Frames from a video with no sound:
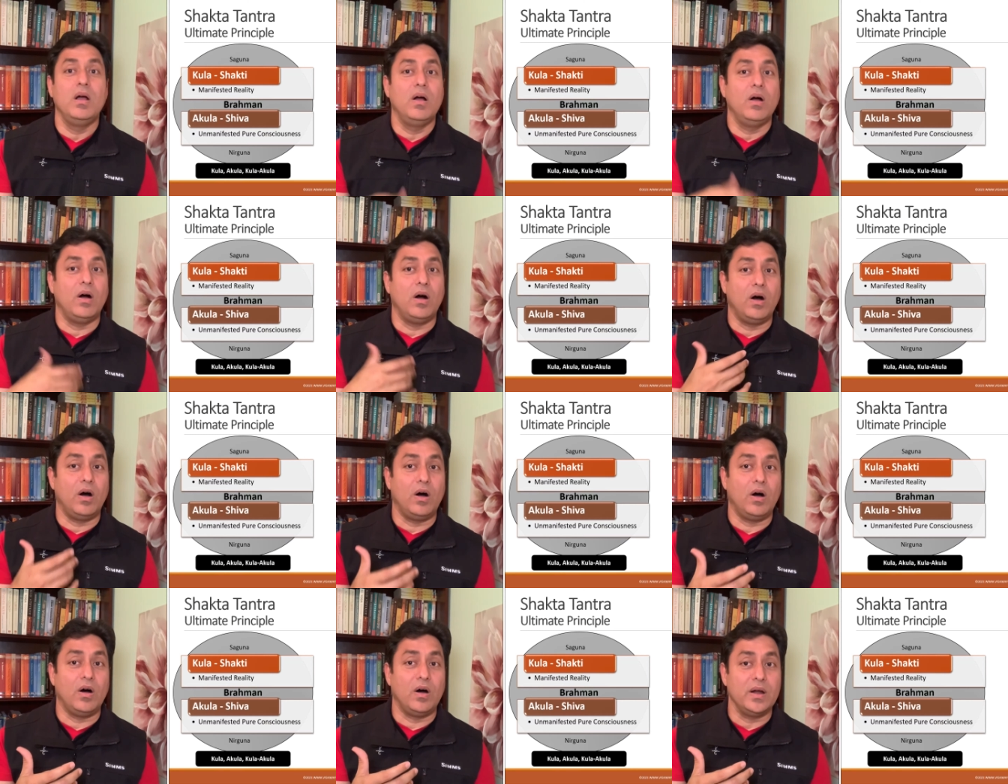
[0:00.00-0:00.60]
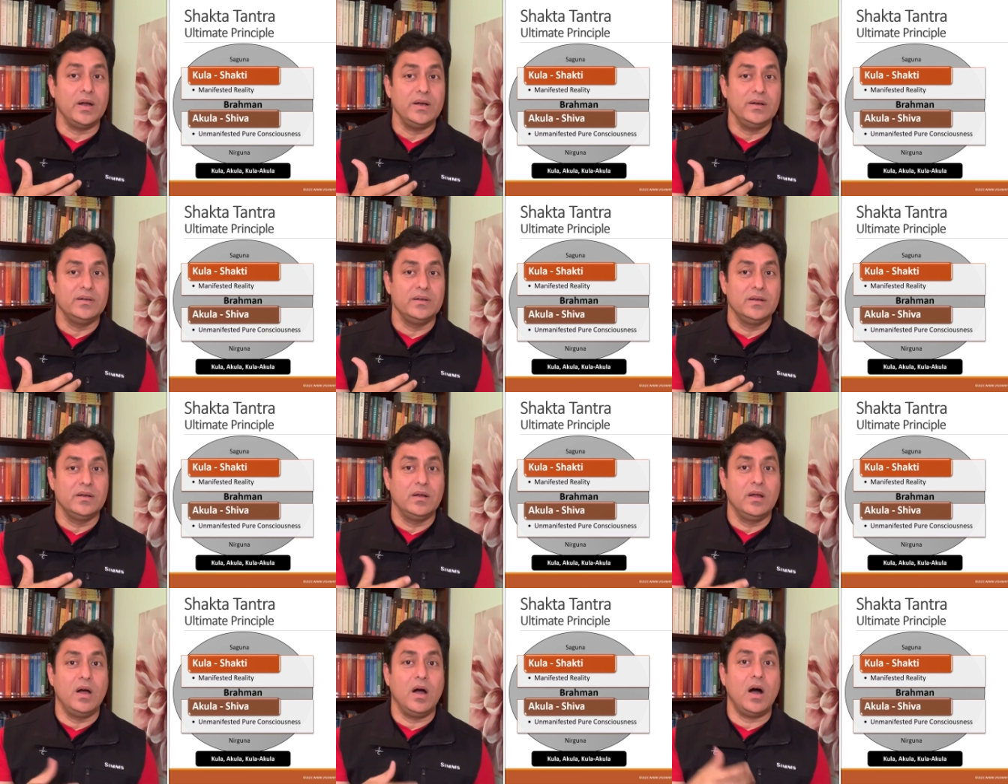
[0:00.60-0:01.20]
or
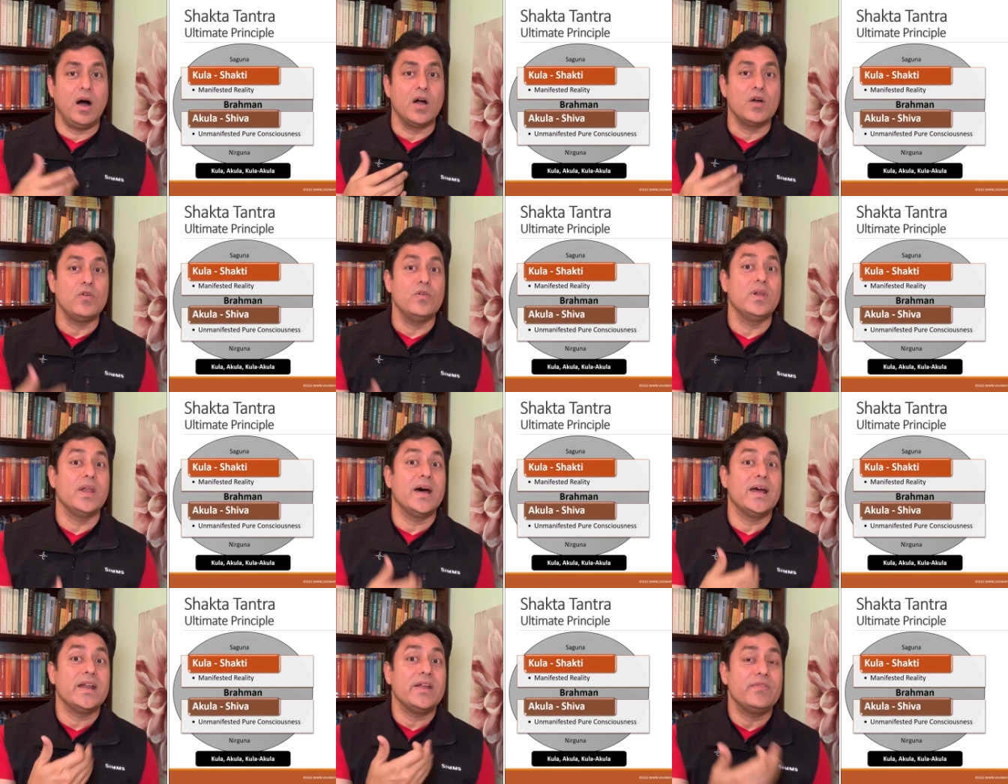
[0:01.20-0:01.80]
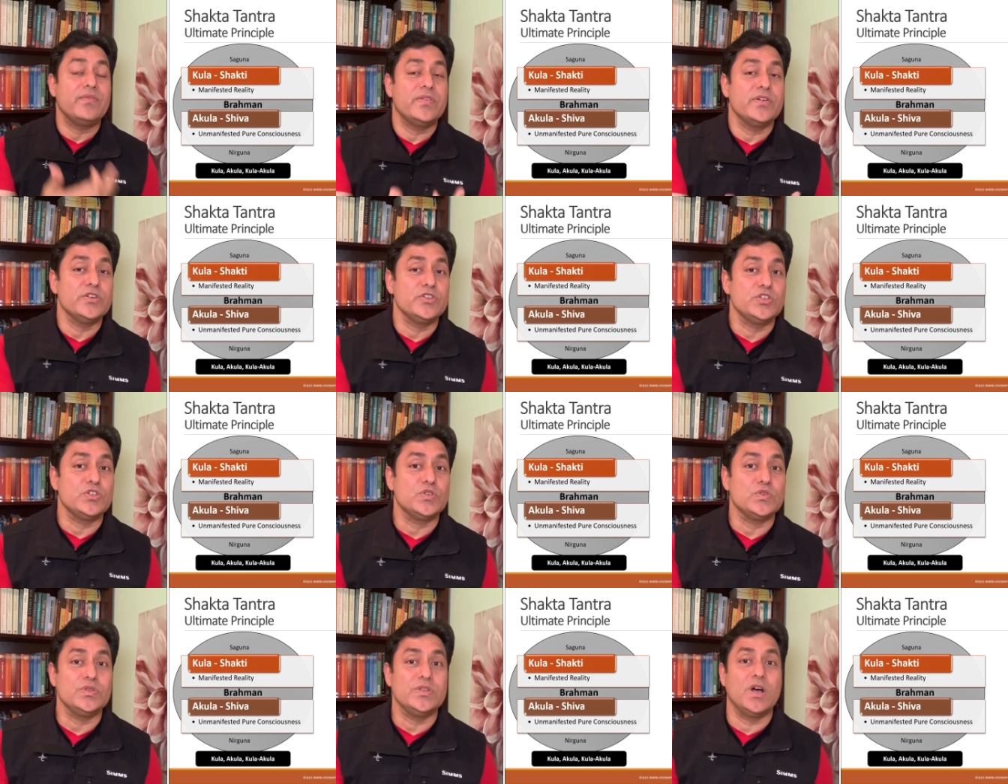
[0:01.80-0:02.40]
Akula refers
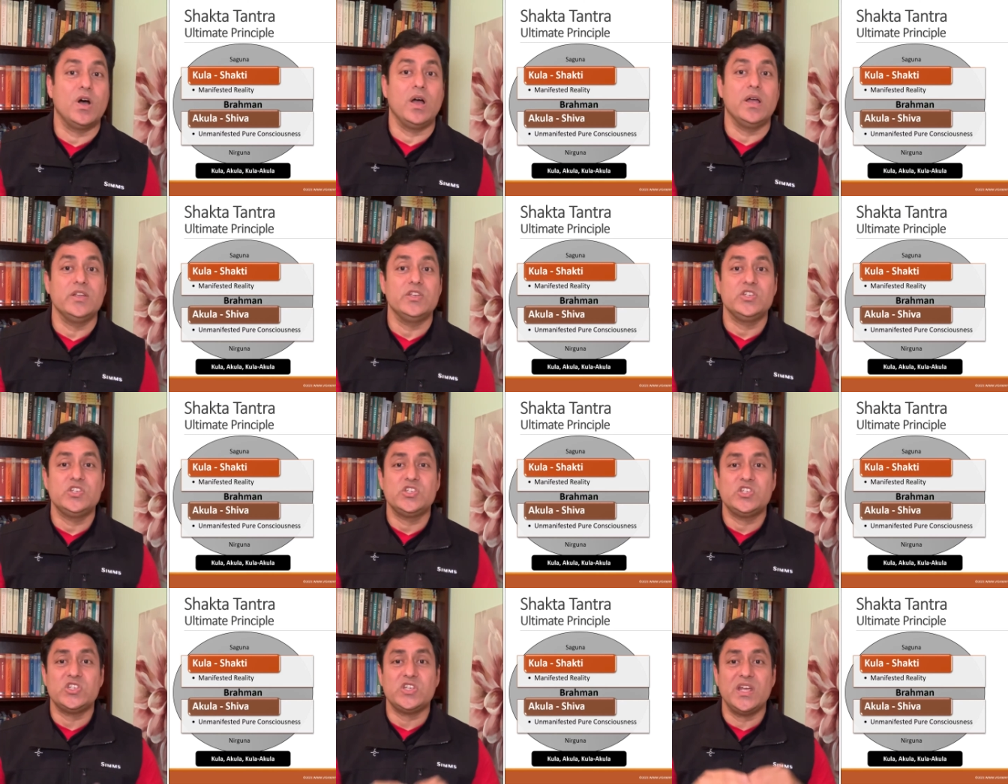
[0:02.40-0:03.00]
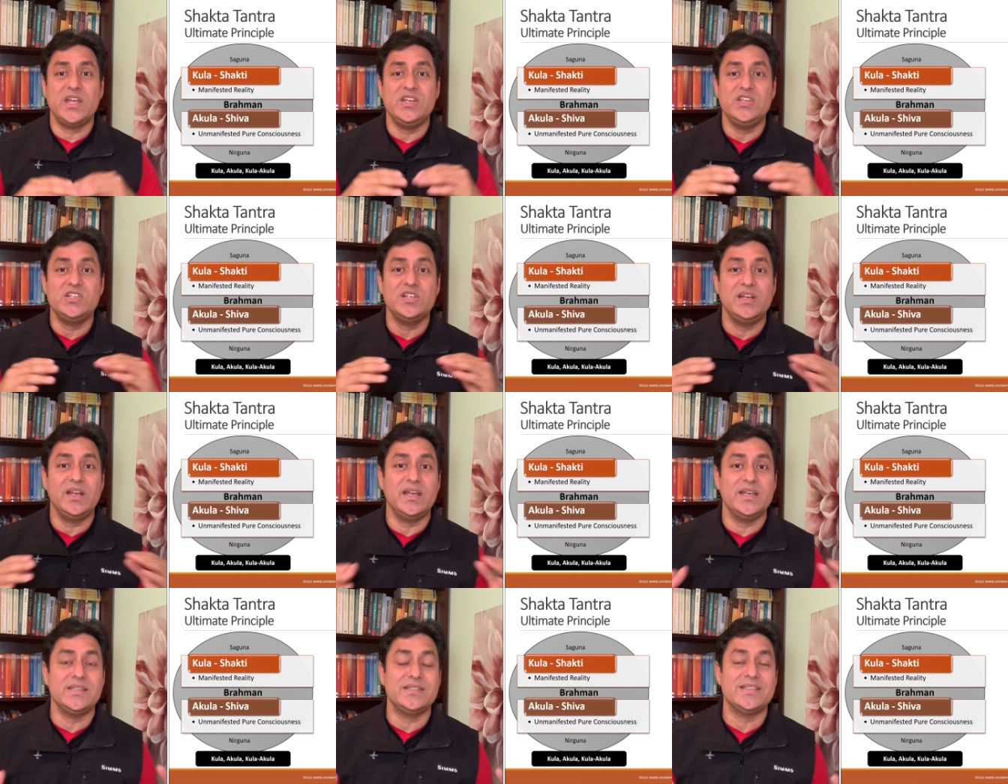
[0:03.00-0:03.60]
to the
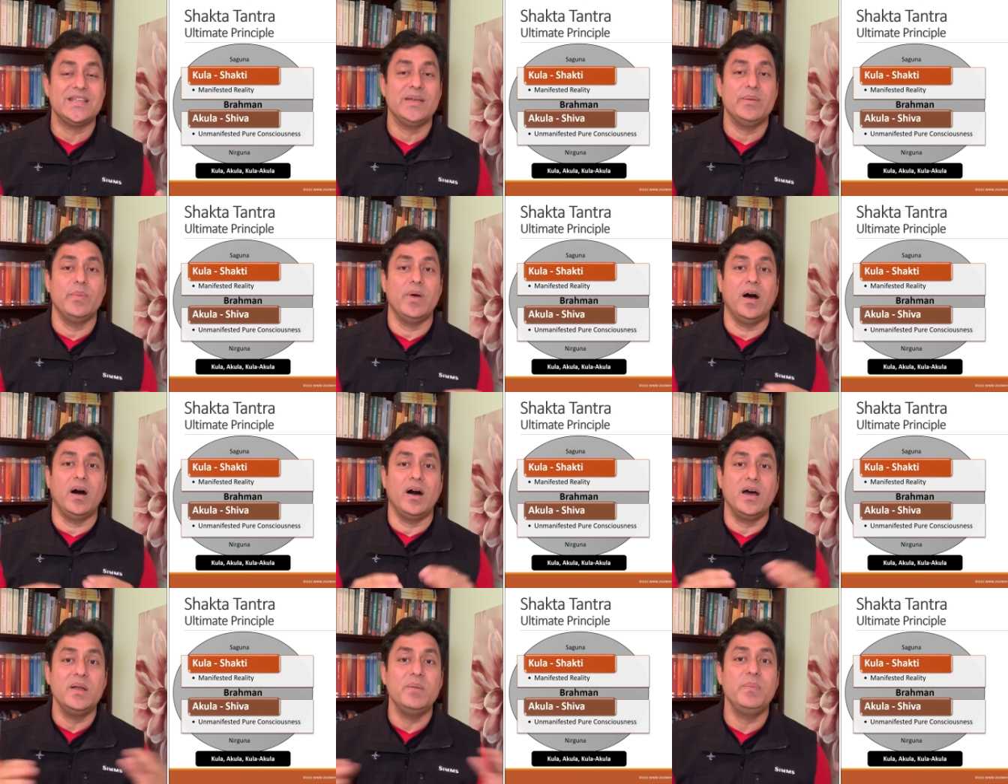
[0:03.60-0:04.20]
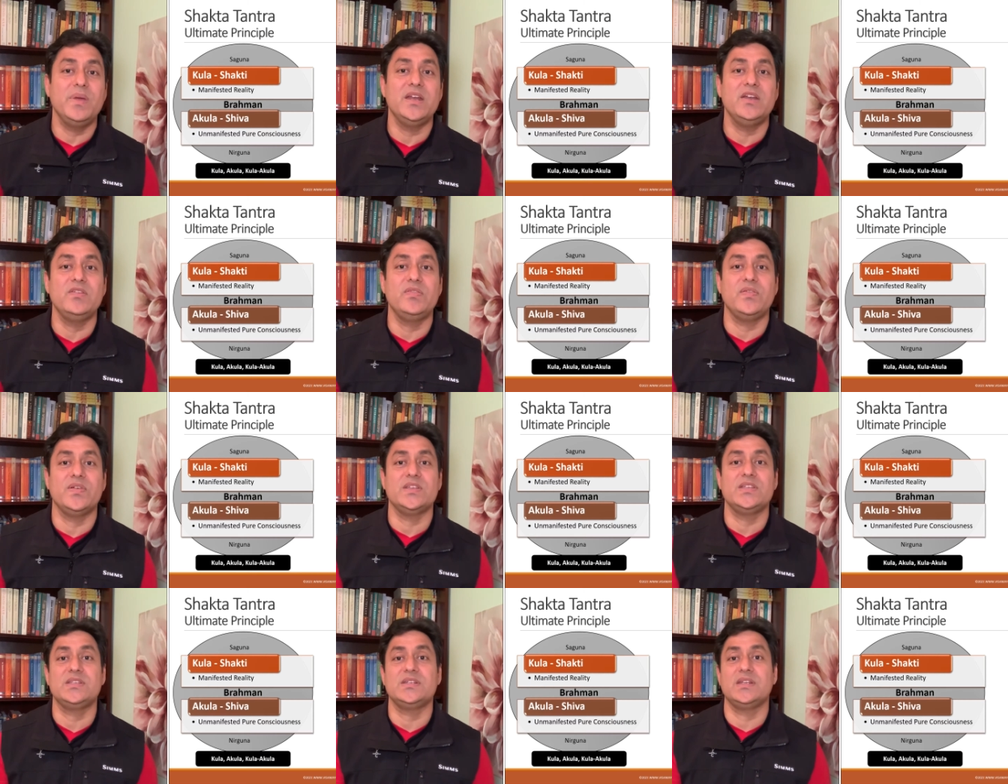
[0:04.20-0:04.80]
changeless,
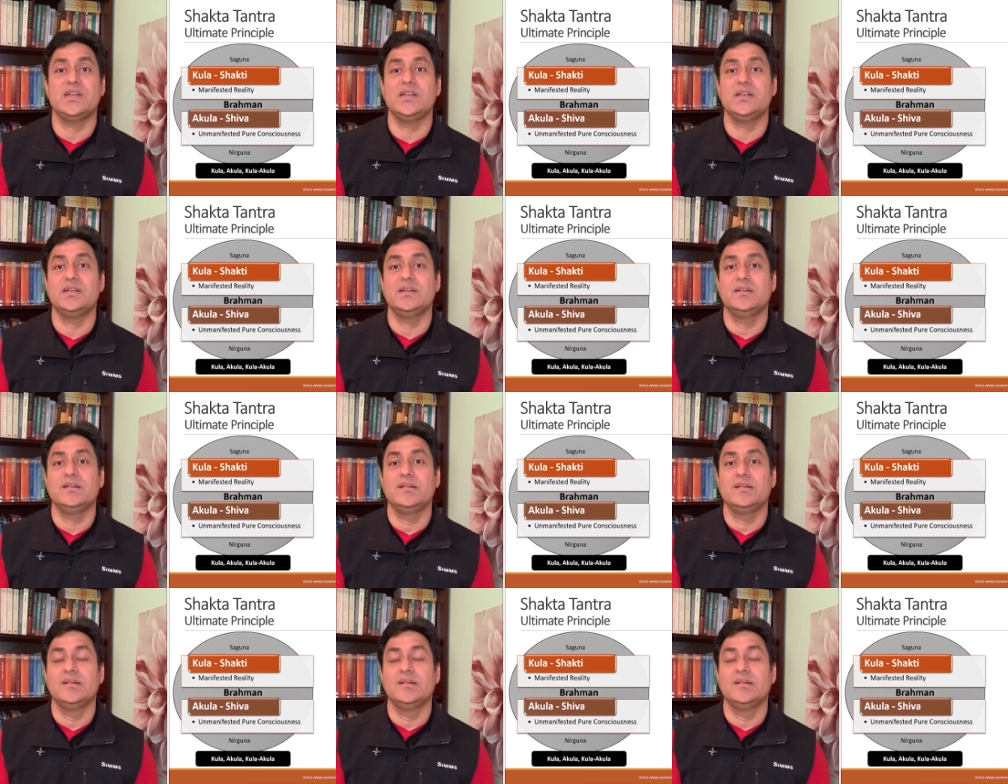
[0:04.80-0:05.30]
unmanifested,